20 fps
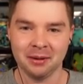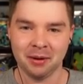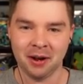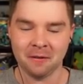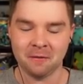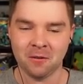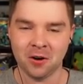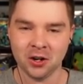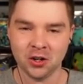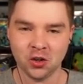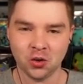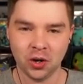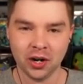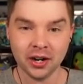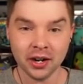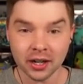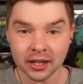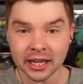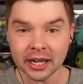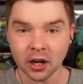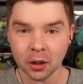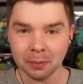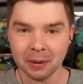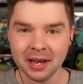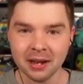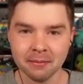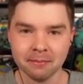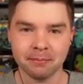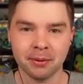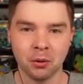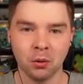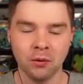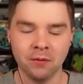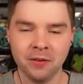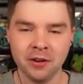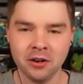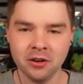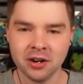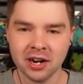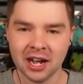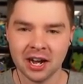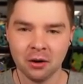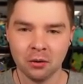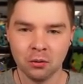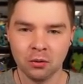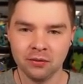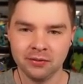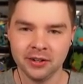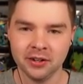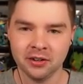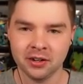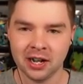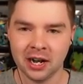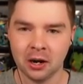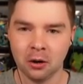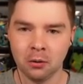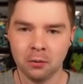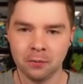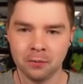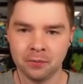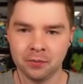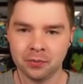Am I frustrated a little bit? But we'll figure it out. We'll figure it out.